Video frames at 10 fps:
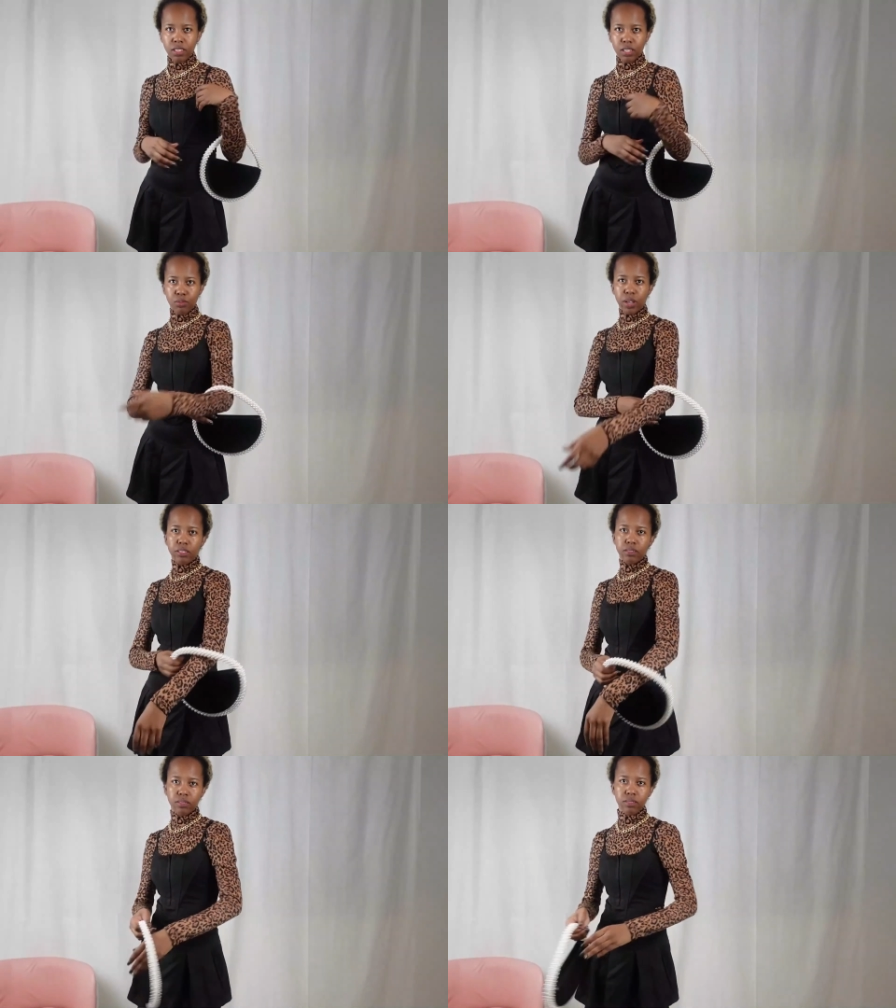as
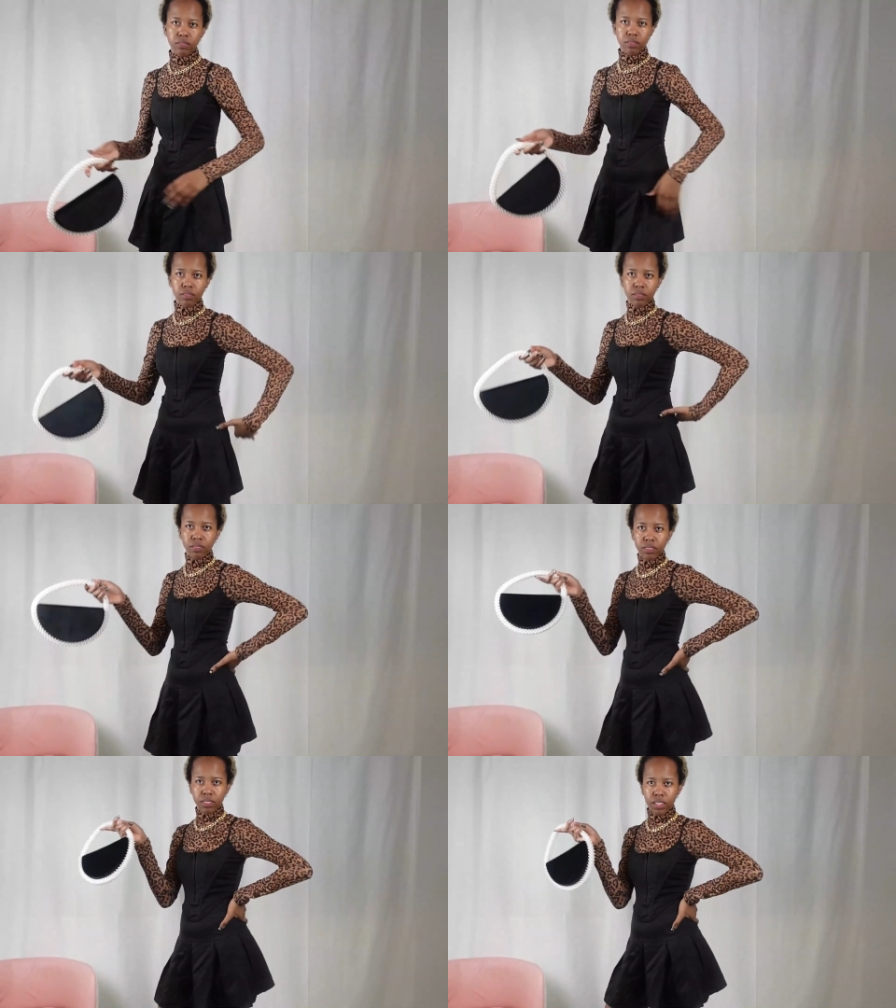well
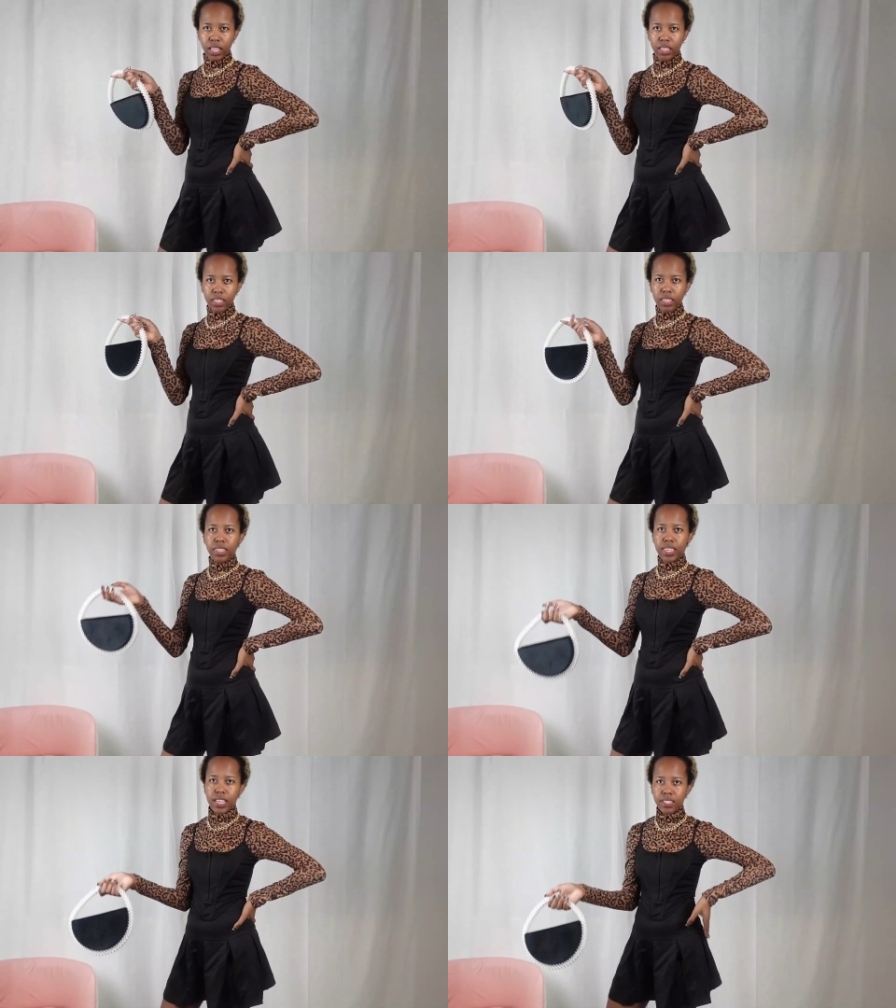like
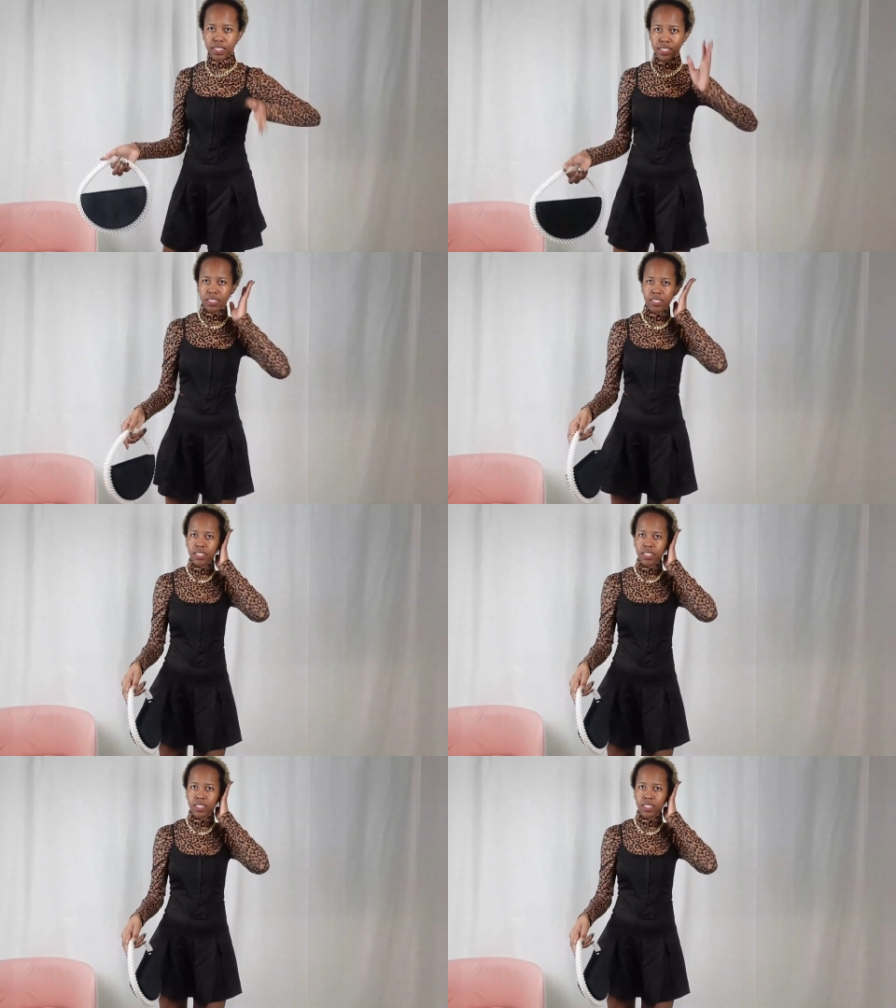yes